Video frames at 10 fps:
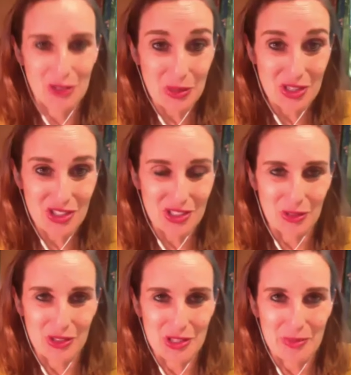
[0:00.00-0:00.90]
question
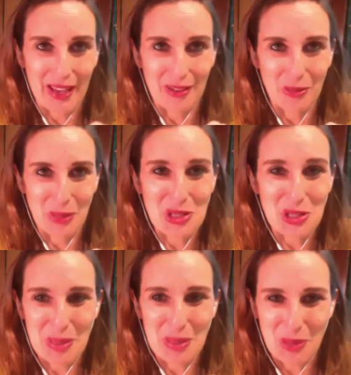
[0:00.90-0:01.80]
was about when
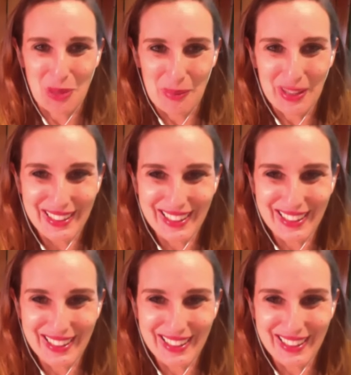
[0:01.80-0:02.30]
should people come in?